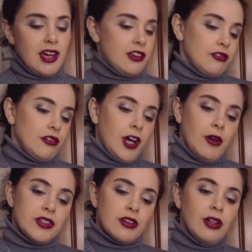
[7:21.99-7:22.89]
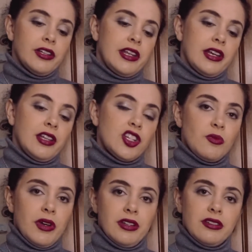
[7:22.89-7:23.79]
I don't know how it's called in
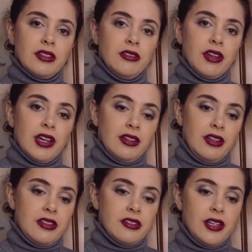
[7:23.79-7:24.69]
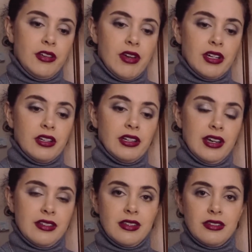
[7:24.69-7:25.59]
English, but you can easily
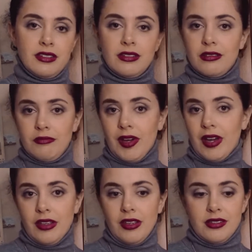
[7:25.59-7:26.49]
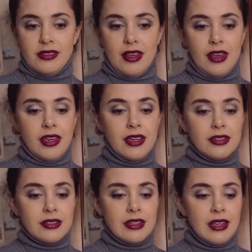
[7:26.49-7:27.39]
recognize it by seeing
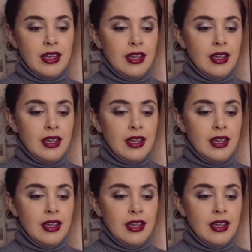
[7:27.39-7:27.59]
it.